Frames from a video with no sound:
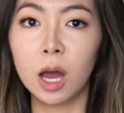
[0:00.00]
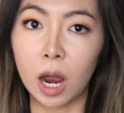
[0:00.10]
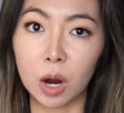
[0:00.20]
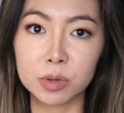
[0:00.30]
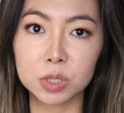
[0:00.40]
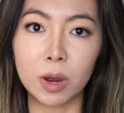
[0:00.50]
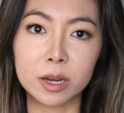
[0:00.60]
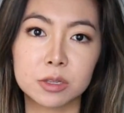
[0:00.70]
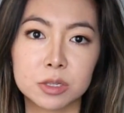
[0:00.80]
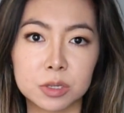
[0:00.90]
I was
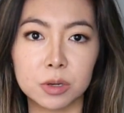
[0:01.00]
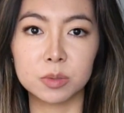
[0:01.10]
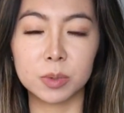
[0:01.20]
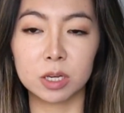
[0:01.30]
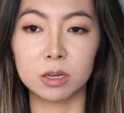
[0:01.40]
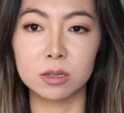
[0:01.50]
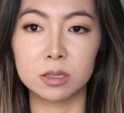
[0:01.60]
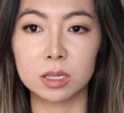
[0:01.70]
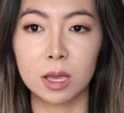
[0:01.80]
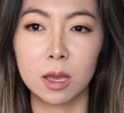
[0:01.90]
quite concerned
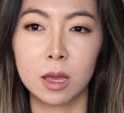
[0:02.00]
because